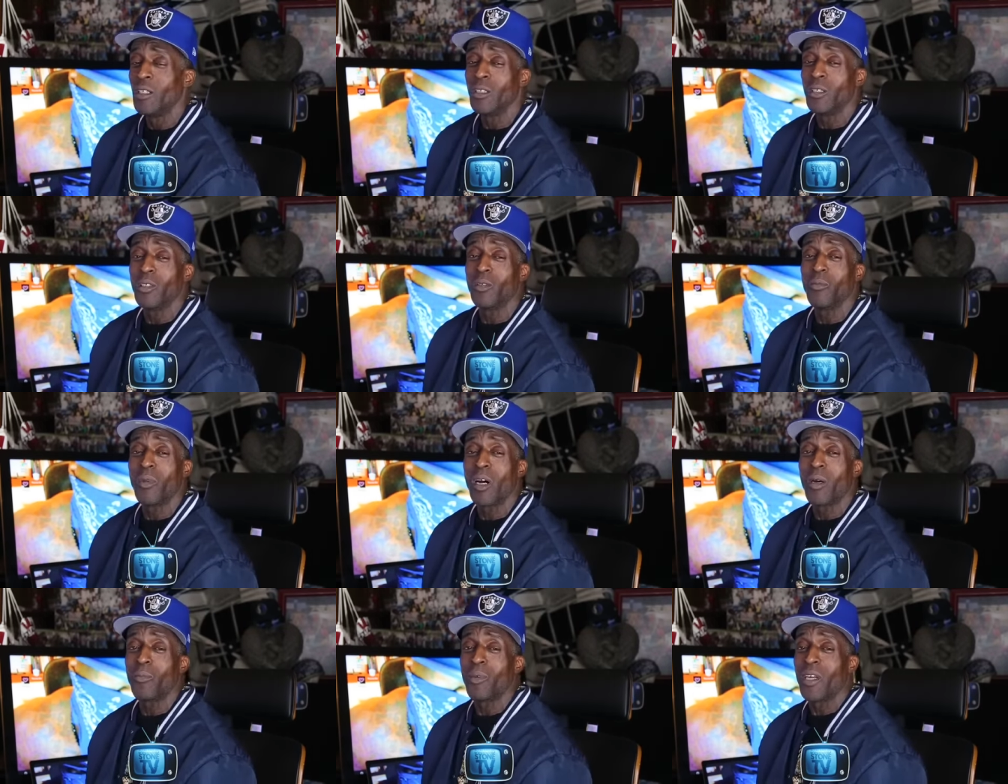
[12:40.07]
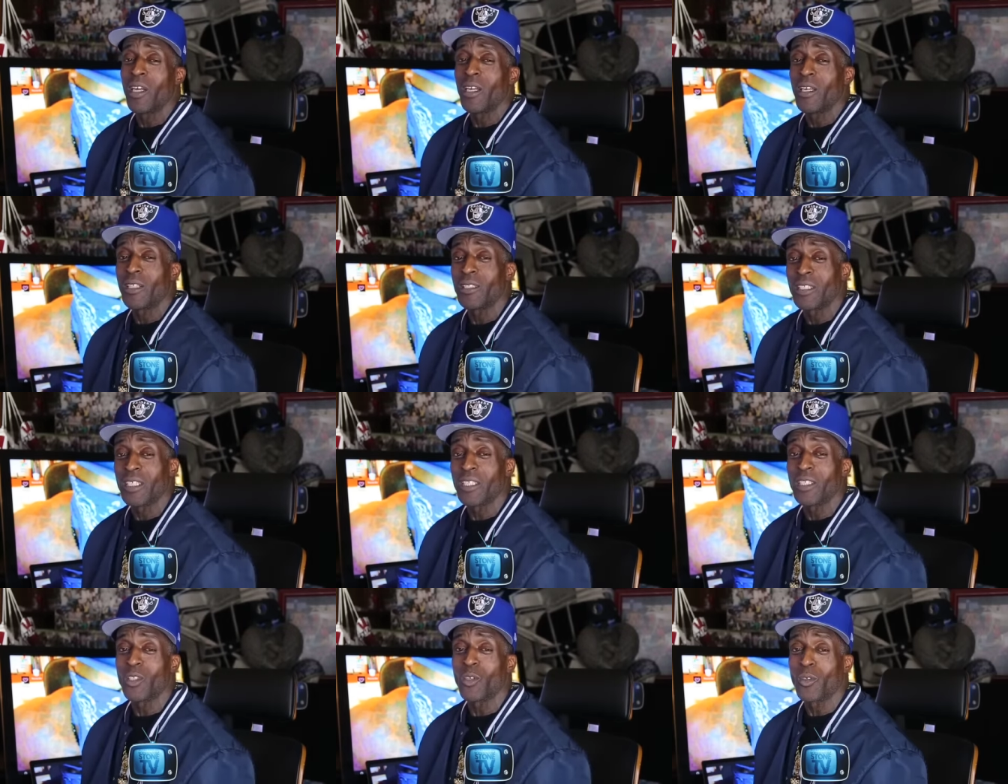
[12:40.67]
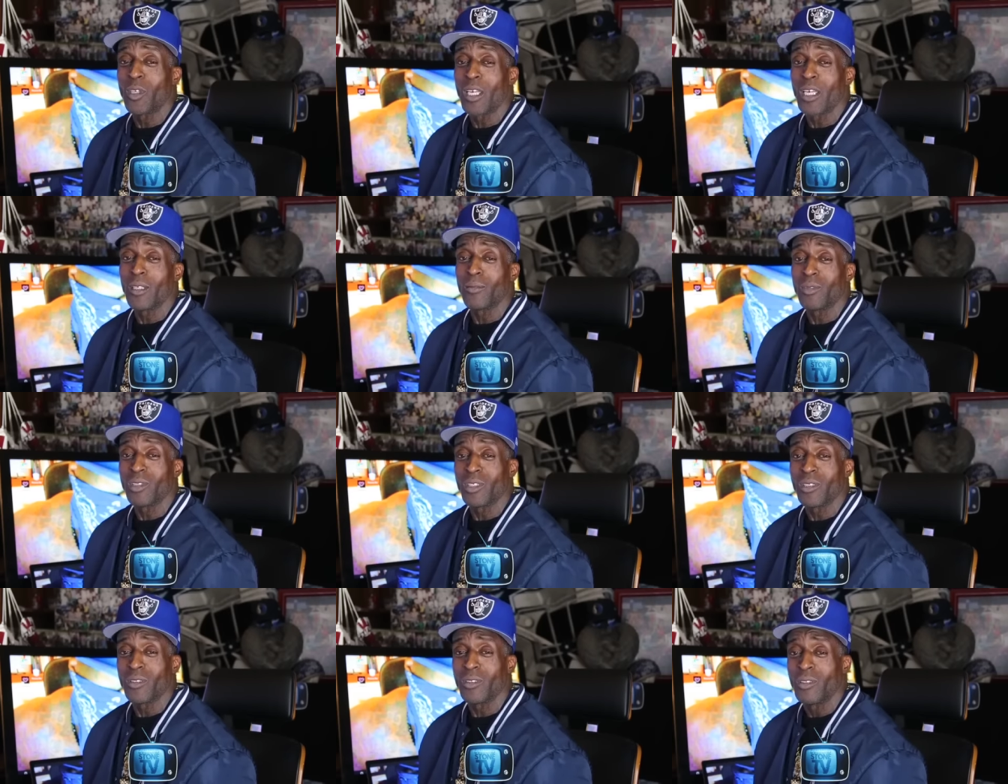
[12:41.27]
Oh, my bad. I said your name
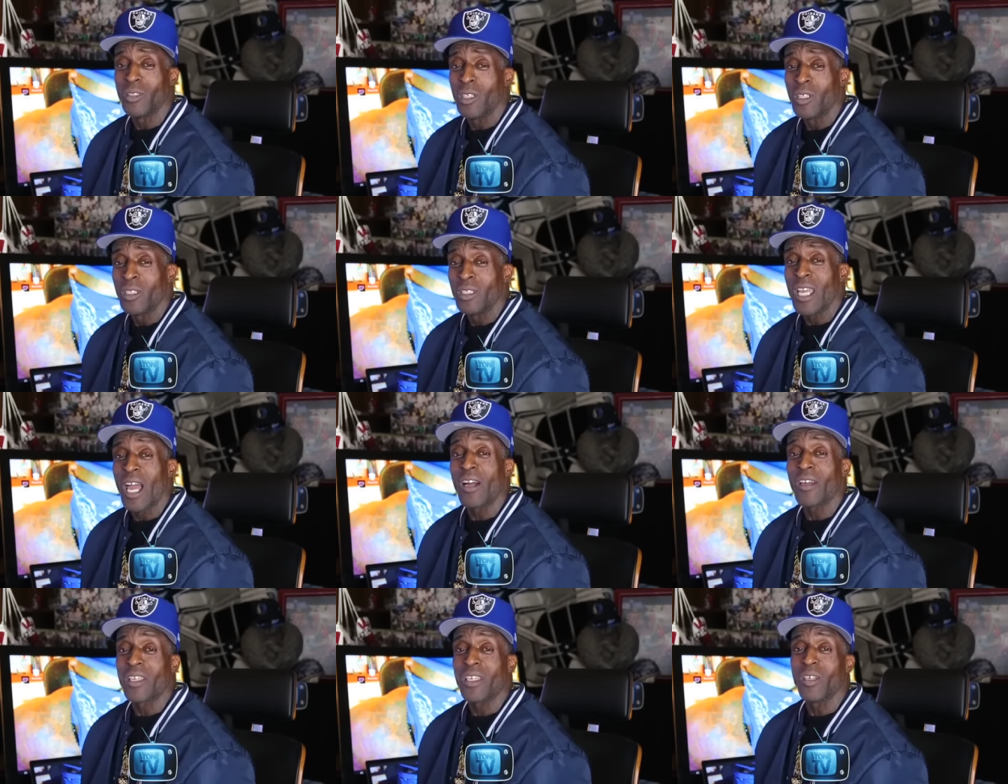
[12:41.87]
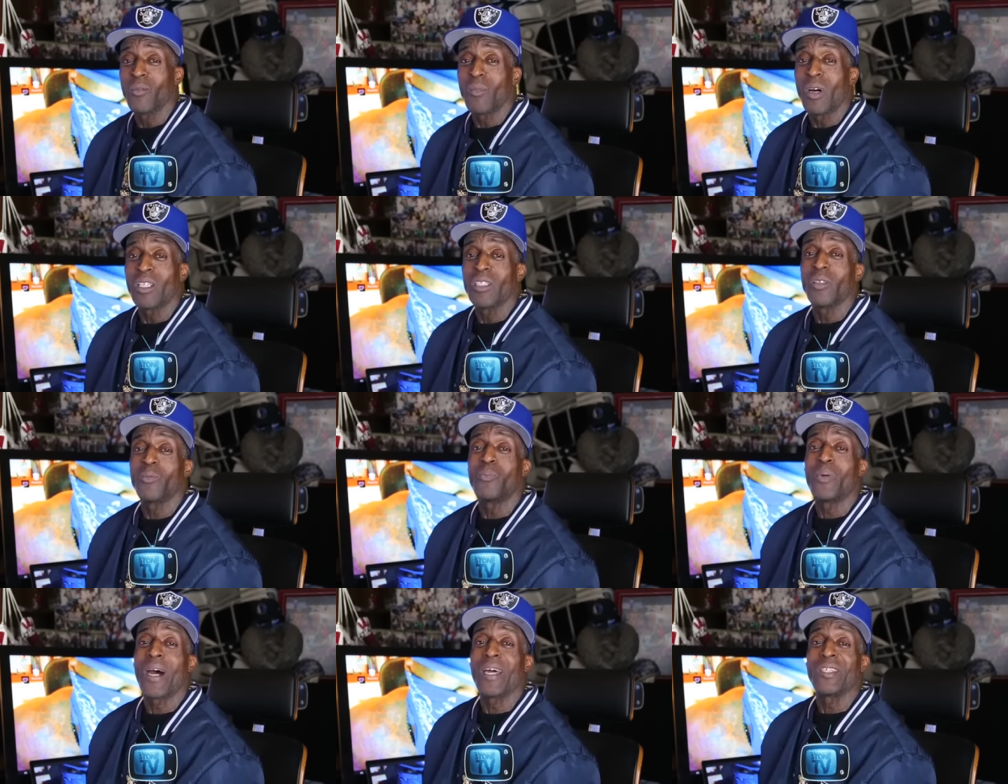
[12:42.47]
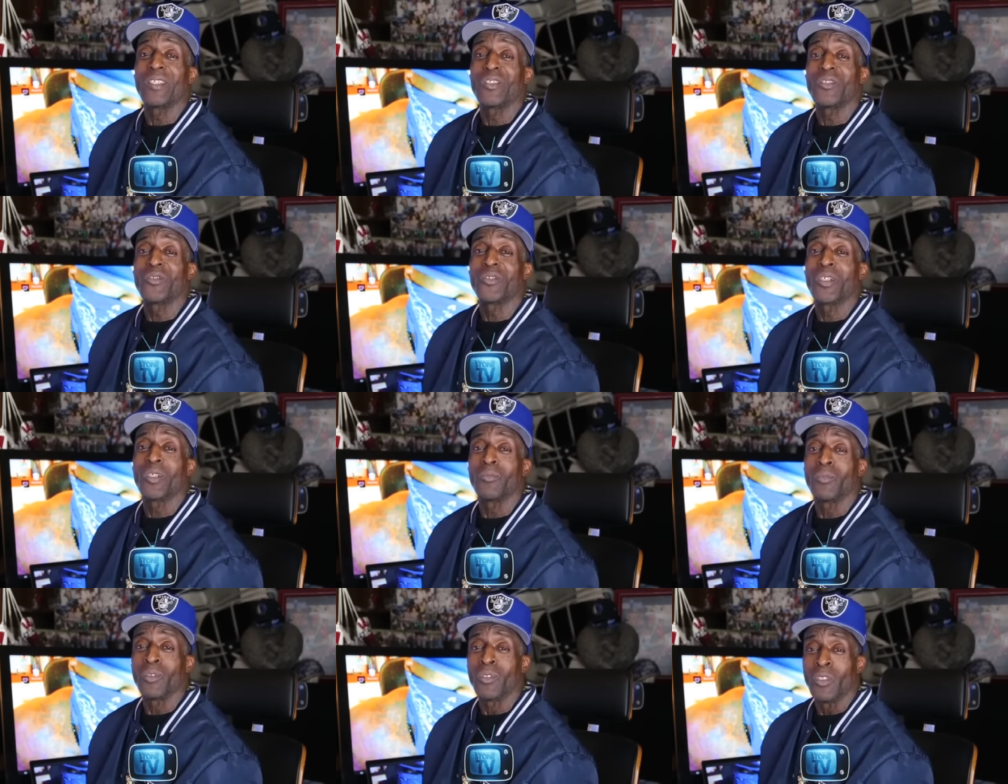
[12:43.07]
too. Y'all killed my little partner
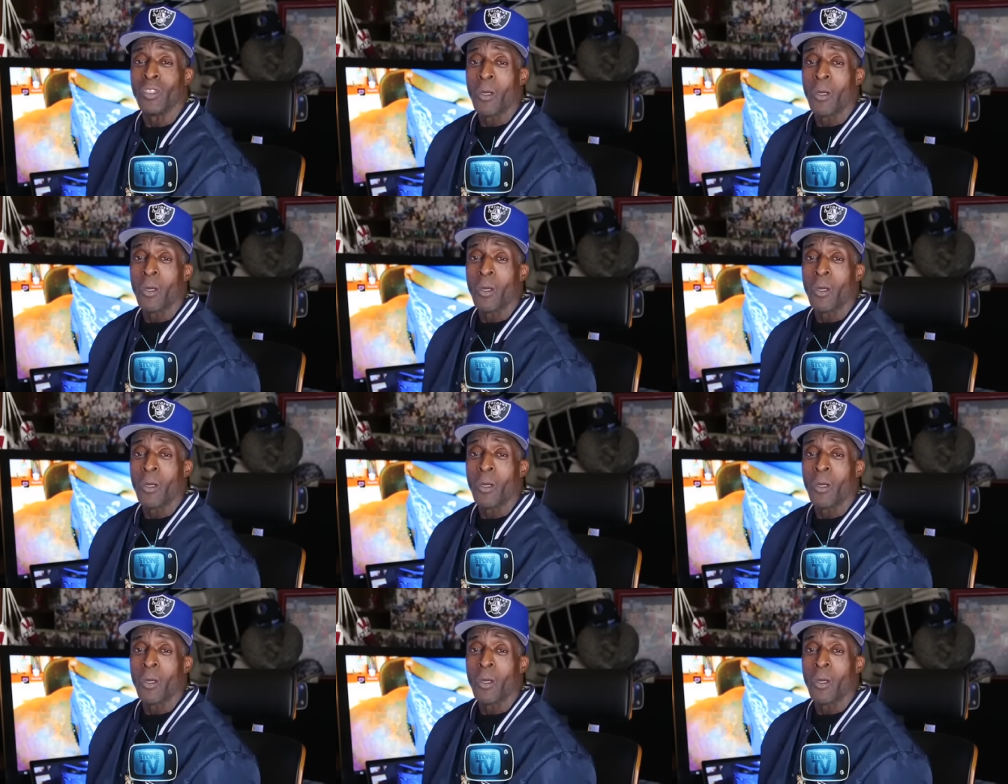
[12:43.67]
Trouble.